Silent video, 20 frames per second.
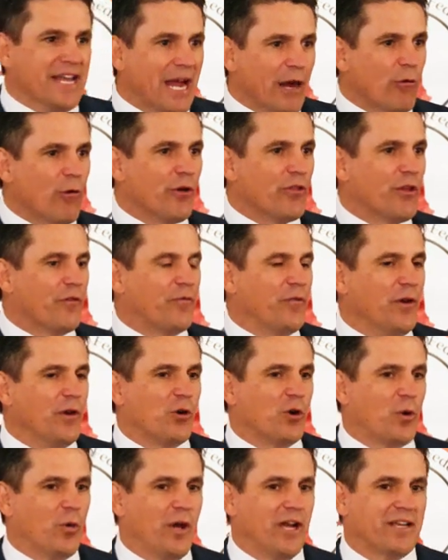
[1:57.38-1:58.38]
narrow the
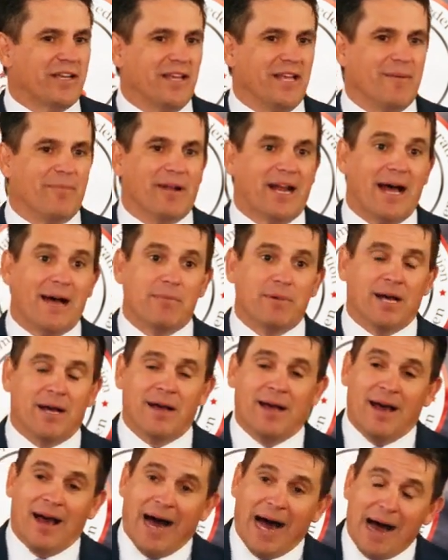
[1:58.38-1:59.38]
field quickly. But
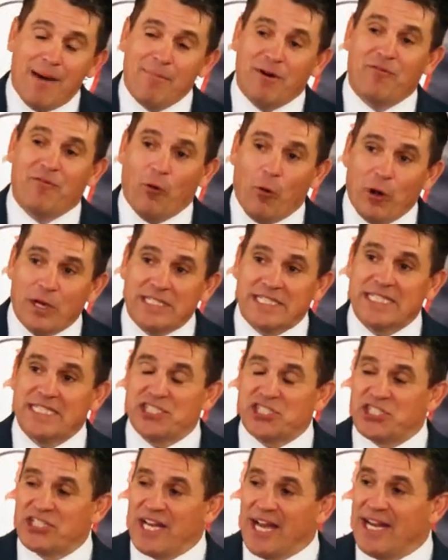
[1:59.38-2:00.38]
I'm a voice
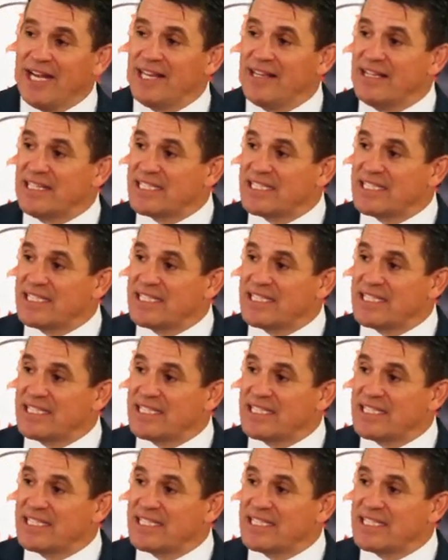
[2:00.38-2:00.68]
that's shining.